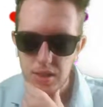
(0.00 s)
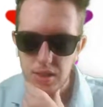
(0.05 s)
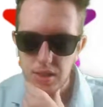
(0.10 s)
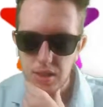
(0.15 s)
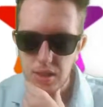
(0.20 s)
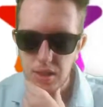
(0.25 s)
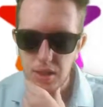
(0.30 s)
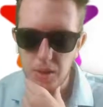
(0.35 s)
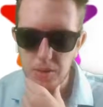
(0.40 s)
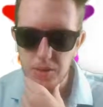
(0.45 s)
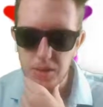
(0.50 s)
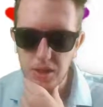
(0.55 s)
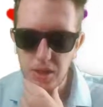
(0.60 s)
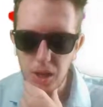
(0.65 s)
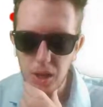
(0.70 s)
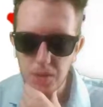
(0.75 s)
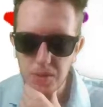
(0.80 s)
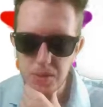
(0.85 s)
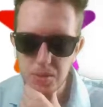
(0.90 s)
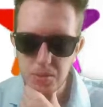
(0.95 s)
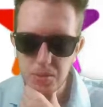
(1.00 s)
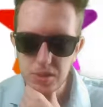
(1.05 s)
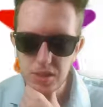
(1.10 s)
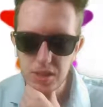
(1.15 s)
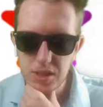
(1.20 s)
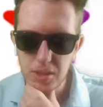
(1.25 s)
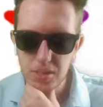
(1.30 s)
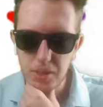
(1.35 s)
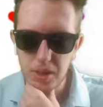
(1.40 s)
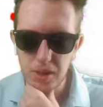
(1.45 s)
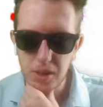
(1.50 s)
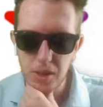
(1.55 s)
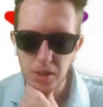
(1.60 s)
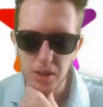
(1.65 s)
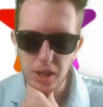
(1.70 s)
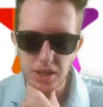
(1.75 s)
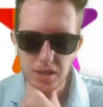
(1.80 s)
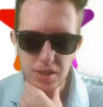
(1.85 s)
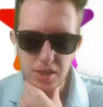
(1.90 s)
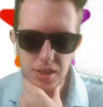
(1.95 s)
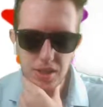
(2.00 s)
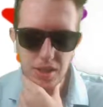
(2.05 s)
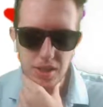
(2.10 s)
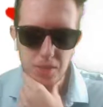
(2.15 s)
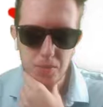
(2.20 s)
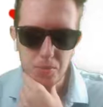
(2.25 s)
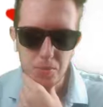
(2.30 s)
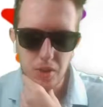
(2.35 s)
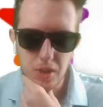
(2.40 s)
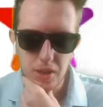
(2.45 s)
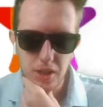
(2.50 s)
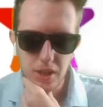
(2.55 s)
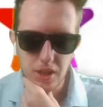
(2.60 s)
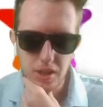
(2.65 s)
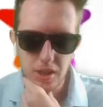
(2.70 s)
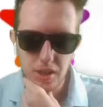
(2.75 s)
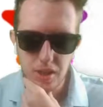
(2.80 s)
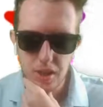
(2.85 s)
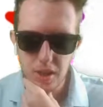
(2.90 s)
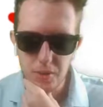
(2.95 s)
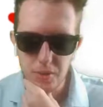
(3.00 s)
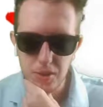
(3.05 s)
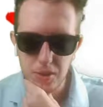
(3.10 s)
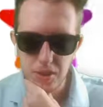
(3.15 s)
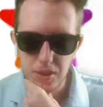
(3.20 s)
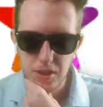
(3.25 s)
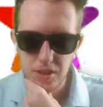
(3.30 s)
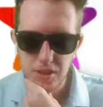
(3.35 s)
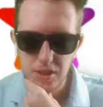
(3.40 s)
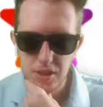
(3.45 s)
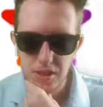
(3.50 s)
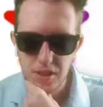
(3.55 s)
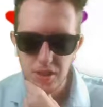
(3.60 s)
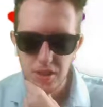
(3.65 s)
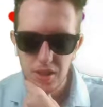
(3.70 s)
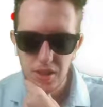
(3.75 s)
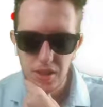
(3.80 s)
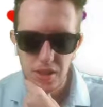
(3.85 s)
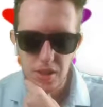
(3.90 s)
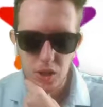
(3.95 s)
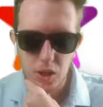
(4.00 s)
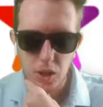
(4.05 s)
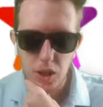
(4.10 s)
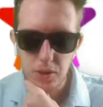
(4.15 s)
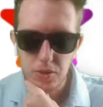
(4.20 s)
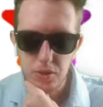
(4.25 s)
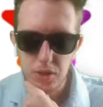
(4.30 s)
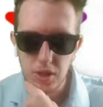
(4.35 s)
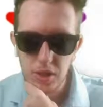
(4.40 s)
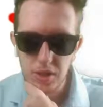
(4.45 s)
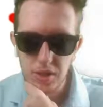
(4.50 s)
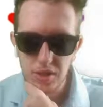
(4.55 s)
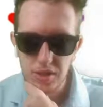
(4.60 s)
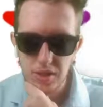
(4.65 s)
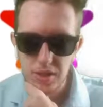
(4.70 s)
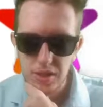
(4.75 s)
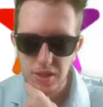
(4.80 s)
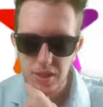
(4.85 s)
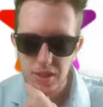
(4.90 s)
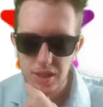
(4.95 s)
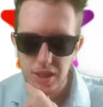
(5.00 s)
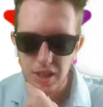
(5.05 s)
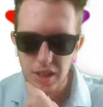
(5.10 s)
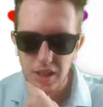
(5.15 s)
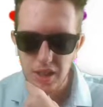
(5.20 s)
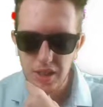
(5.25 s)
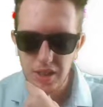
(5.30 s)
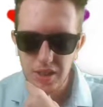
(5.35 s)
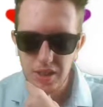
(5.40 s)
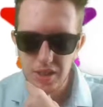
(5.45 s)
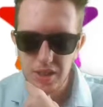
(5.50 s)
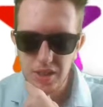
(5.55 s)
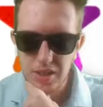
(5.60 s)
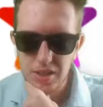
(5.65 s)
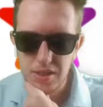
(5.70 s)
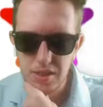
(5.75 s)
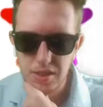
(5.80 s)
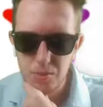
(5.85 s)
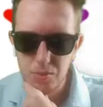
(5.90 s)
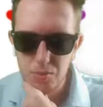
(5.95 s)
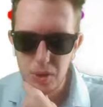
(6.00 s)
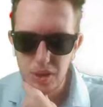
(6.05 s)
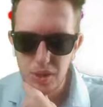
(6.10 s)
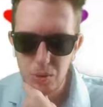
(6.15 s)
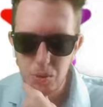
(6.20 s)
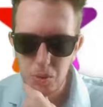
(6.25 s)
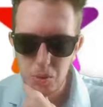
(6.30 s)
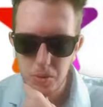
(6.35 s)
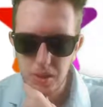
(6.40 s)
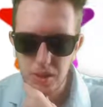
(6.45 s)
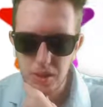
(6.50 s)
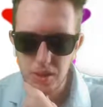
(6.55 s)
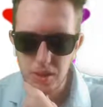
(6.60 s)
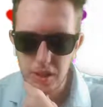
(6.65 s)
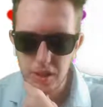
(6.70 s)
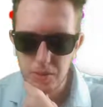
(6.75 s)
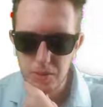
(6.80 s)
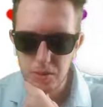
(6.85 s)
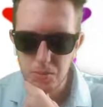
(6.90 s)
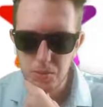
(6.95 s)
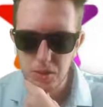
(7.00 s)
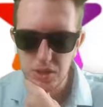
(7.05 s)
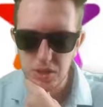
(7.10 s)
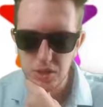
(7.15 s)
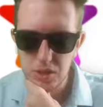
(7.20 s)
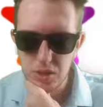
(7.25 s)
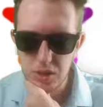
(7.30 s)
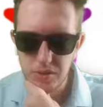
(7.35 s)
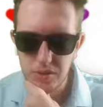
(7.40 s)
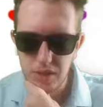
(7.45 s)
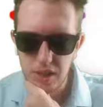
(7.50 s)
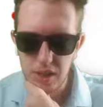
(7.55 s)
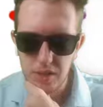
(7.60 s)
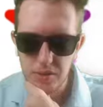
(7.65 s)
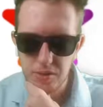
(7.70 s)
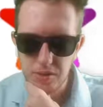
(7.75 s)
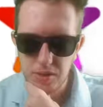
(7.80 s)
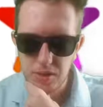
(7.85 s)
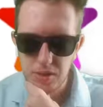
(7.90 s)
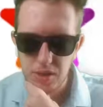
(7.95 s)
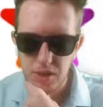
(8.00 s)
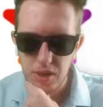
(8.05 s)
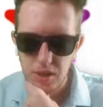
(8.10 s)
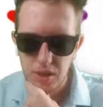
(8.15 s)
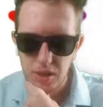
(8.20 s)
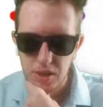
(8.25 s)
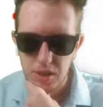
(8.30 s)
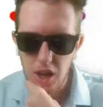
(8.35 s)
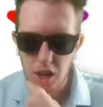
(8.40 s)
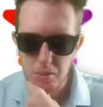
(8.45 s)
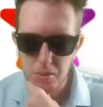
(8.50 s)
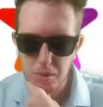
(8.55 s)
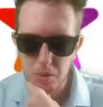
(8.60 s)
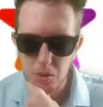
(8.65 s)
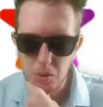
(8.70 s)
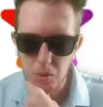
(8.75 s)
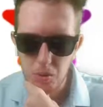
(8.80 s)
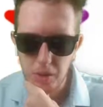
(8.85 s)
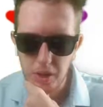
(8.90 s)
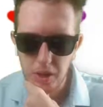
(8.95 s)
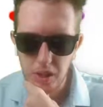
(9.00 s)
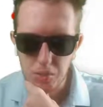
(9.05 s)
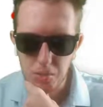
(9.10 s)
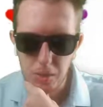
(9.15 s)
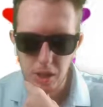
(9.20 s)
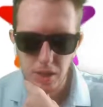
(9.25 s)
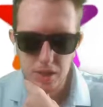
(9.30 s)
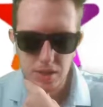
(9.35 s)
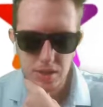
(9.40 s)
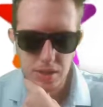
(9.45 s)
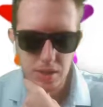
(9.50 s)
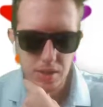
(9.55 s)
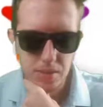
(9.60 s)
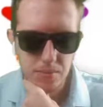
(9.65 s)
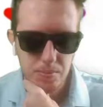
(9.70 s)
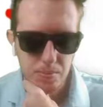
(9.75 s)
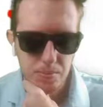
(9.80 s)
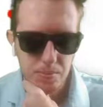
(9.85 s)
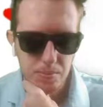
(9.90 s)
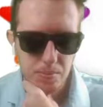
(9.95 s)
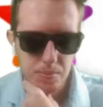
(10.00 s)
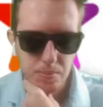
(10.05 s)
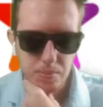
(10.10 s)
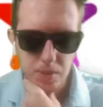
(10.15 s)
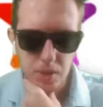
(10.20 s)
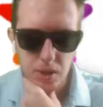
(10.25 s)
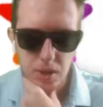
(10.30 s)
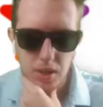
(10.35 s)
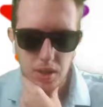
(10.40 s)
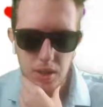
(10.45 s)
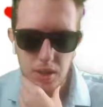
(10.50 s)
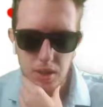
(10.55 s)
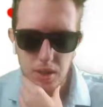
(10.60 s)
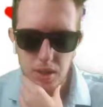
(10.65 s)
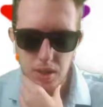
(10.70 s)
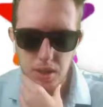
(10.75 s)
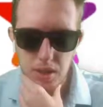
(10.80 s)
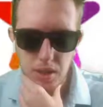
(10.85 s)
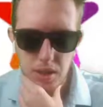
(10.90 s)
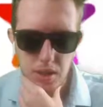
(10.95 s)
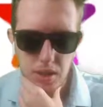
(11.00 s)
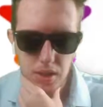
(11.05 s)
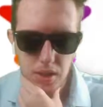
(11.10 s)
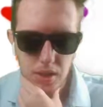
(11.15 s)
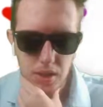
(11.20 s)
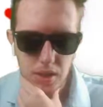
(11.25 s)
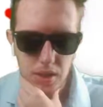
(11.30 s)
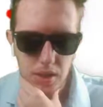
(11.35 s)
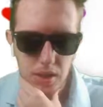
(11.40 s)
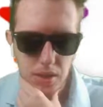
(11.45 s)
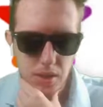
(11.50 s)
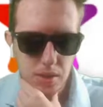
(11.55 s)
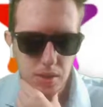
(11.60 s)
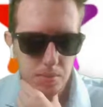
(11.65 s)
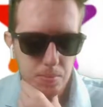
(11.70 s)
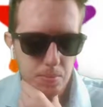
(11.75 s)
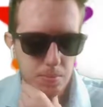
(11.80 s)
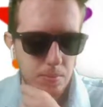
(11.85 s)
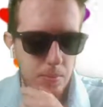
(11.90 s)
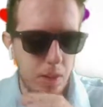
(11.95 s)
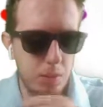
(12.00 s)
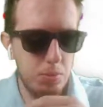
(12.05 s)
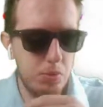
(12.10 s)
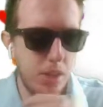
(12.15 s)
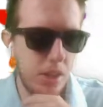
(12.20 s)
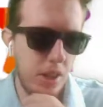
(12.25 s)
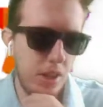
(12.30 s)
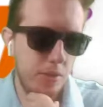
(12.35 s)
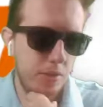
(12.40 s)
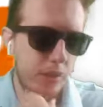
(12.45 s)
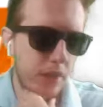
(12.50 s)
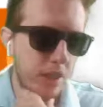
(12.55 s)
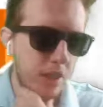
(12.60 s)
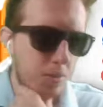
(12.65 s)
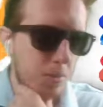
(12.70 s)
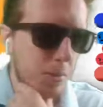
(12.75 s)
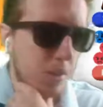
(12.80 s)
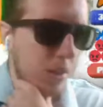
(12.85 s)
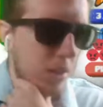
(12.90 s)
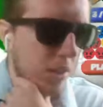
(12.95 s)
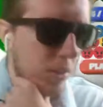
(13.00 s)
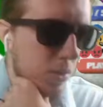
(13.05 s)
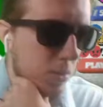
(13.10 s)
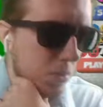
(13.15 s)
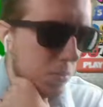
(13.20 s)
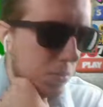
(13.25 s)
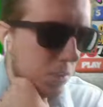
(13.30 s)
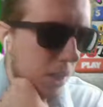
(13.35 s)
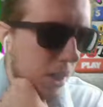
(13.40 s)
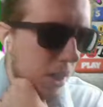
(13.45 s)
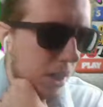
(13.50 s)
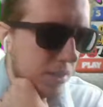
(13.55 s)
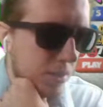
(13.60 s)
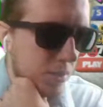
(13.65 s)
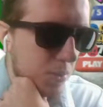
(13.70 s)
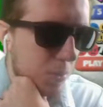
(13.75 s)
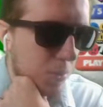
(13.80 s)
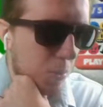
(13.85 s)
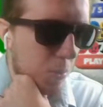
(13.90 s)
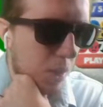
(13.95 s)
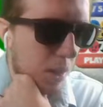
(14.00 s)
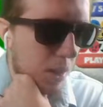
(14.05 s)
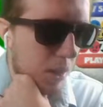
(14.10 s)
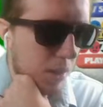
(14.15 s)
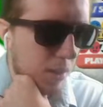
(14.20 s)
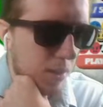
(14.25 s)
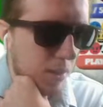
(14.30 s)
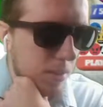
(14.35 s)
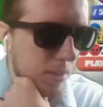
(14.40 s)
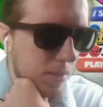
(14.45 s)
I was like, oh, someone said something. Oh, that's the link to the level. You have to. It didn't make the whole thing a link for some reason, so you have to kind of copy the whole thing and paste it. I'm checking Facebook and YouTube chats as well.